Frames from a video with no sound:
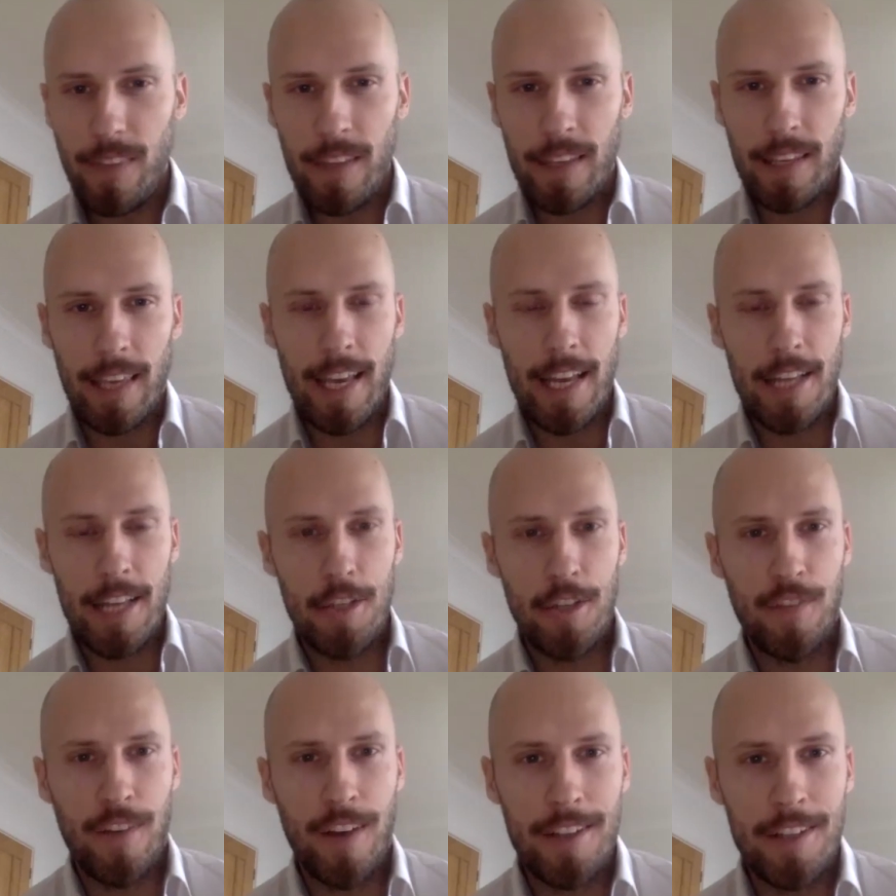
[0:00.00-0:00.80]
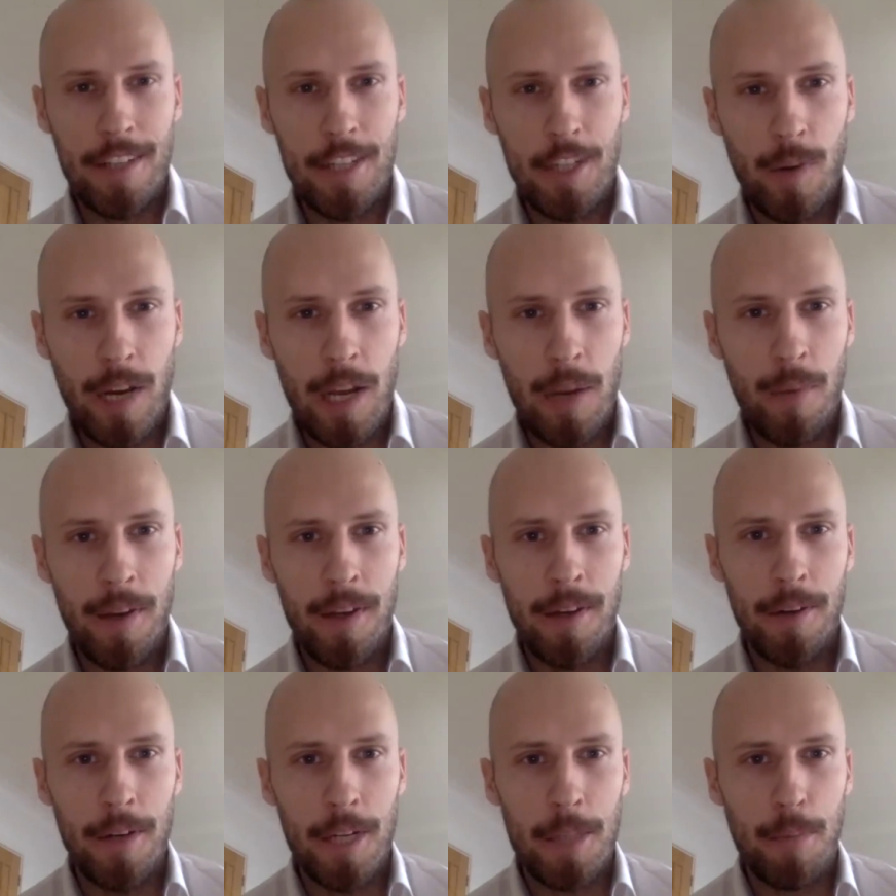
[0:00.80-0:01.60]
yeah,
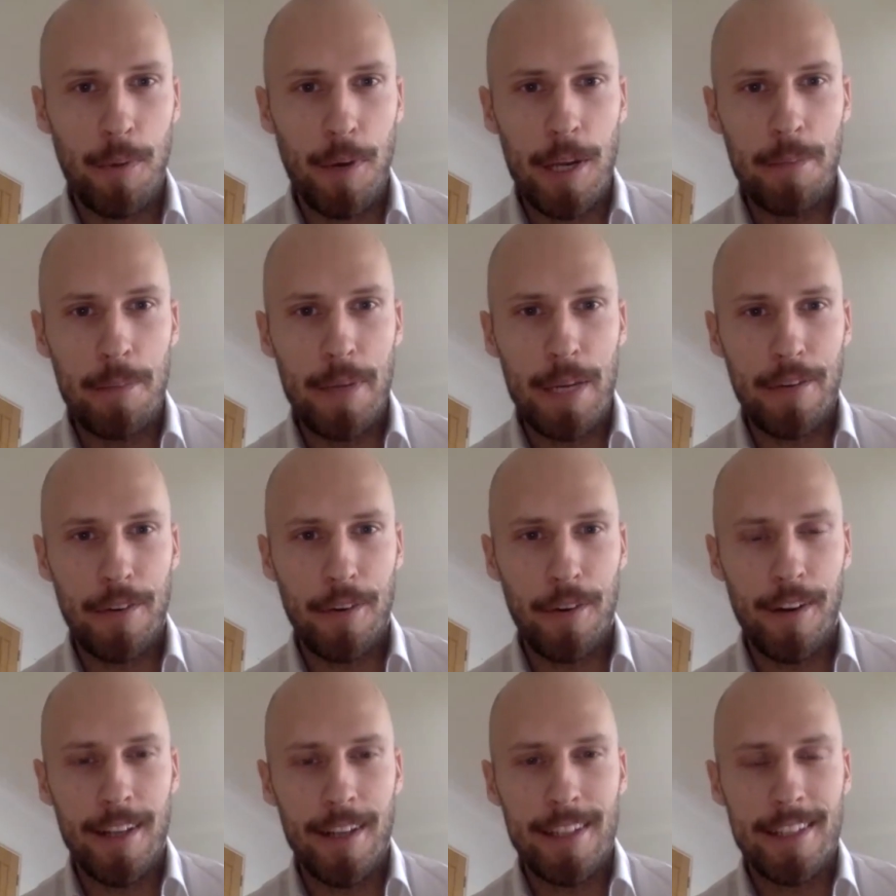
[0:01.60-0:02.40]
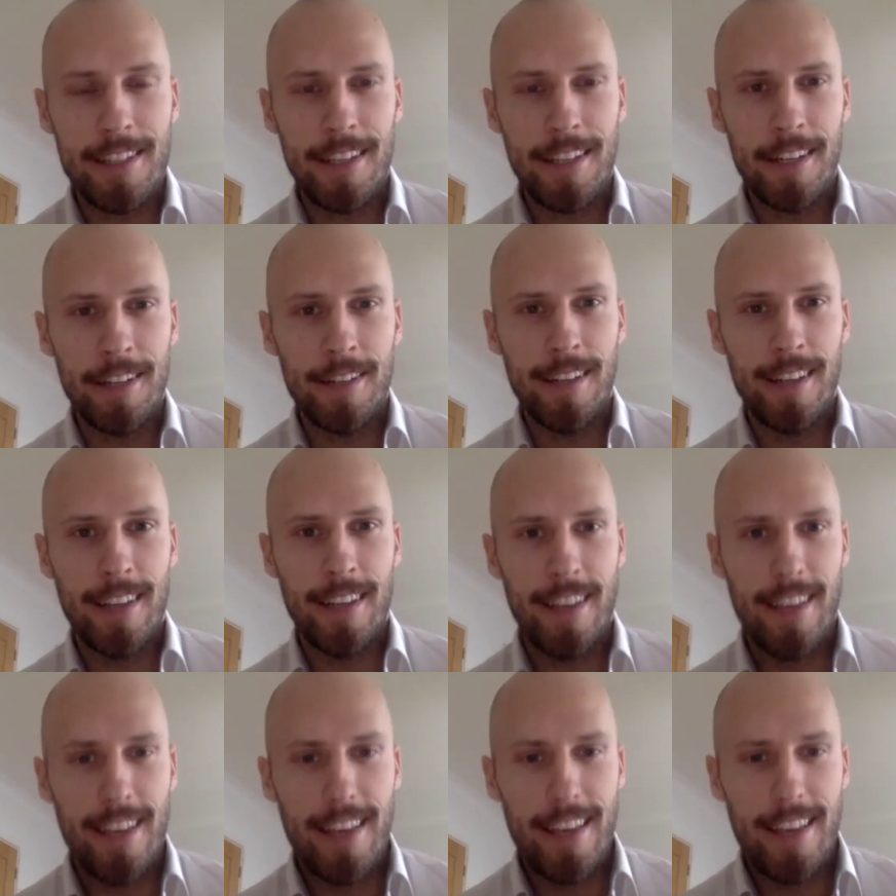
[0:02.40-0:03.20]
2021 looks pretty big for us. So
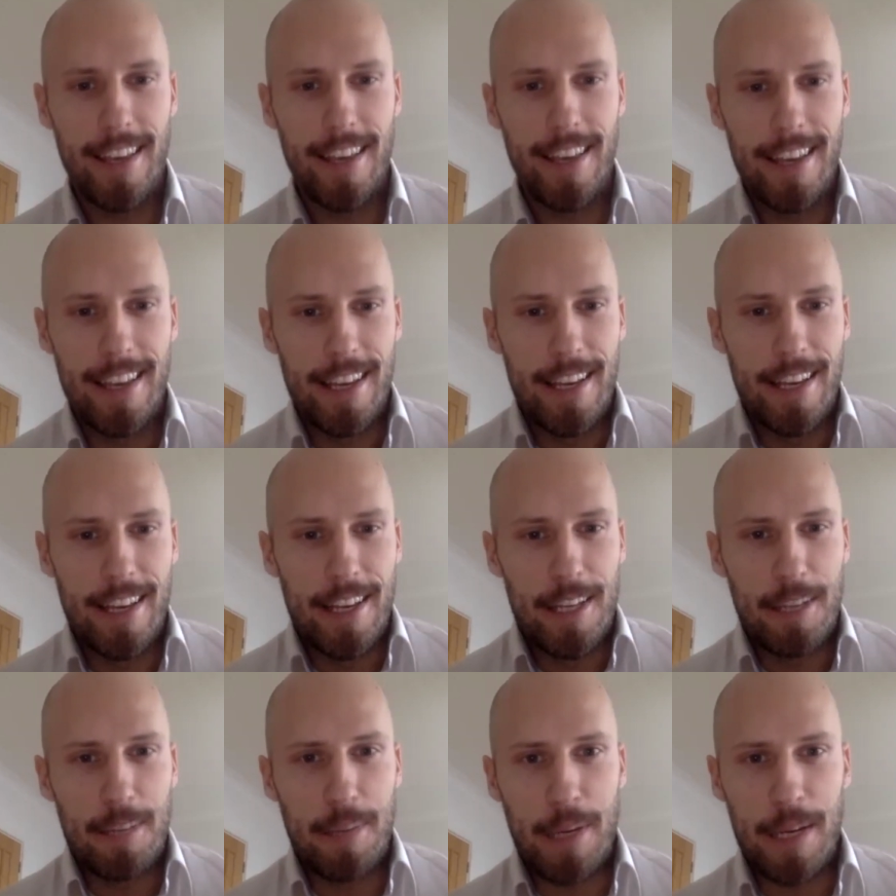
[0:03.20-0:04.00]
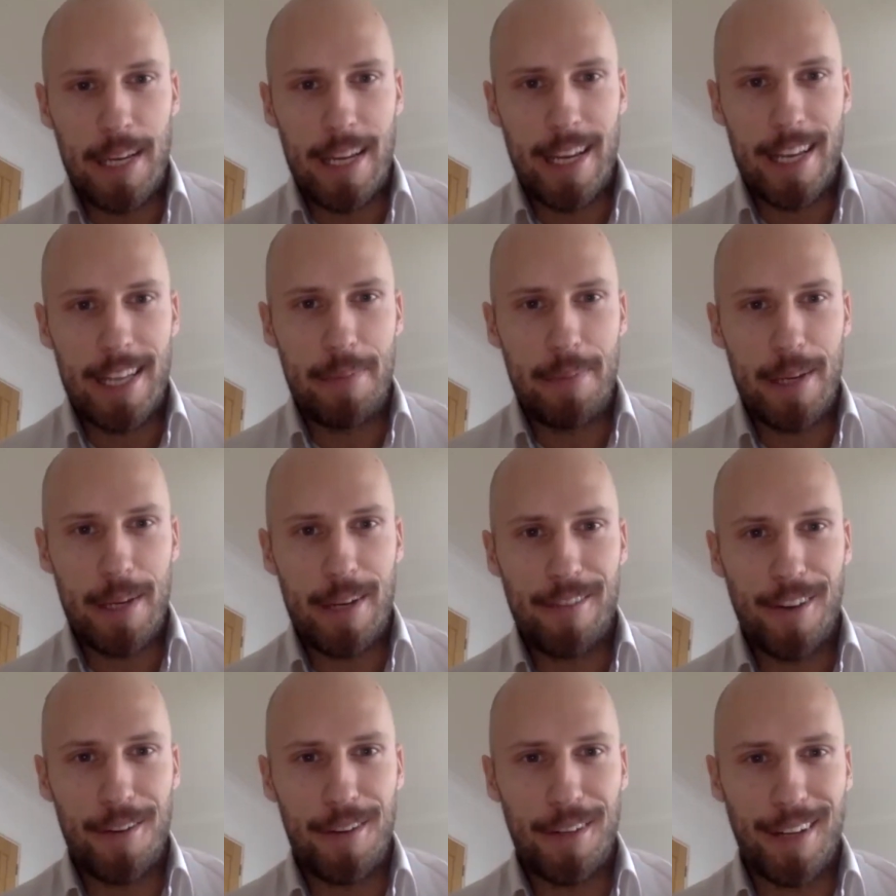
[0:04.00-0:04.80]
it's been a, it's been a
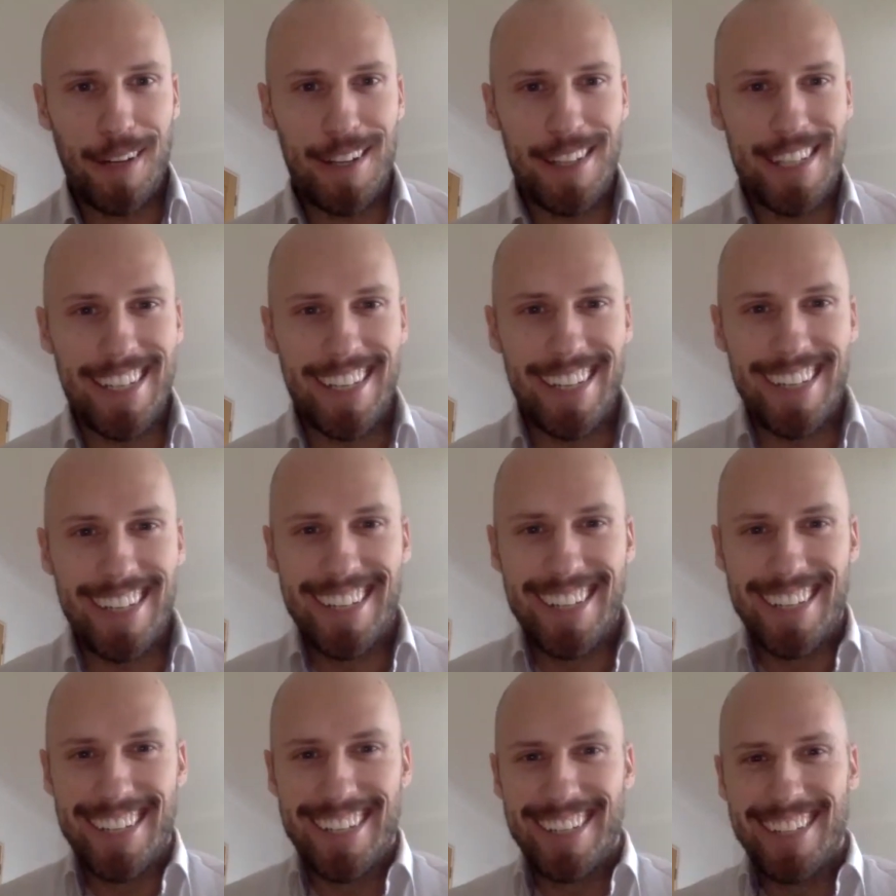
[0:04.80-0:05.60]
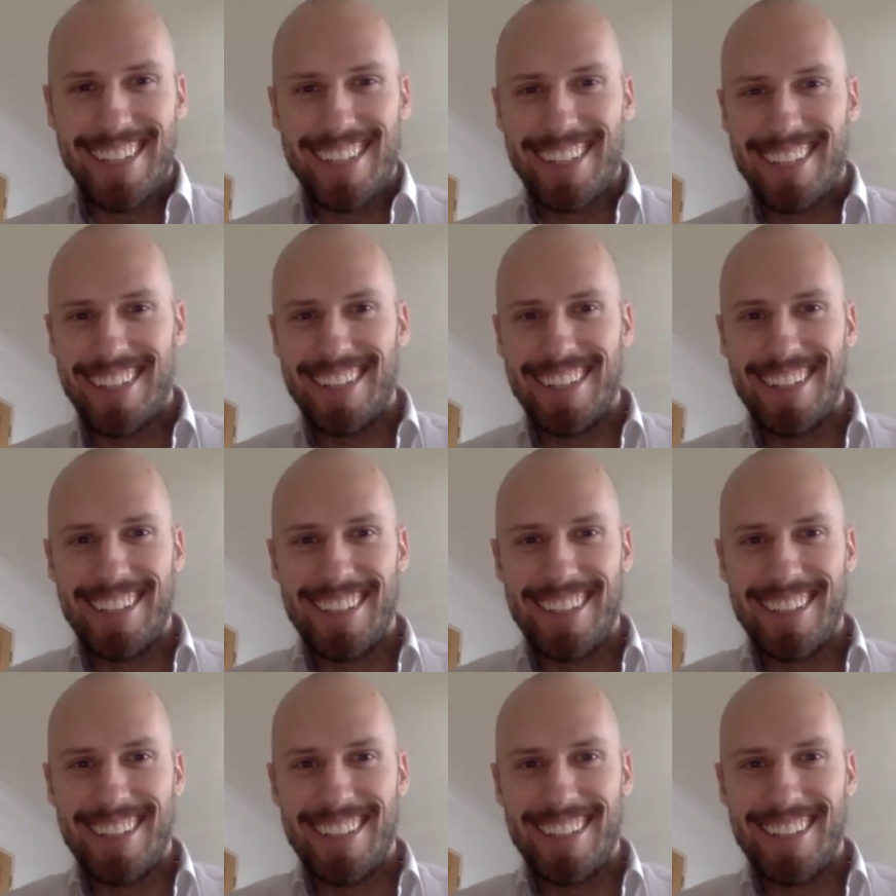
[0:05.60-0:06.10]
roller coaster. It's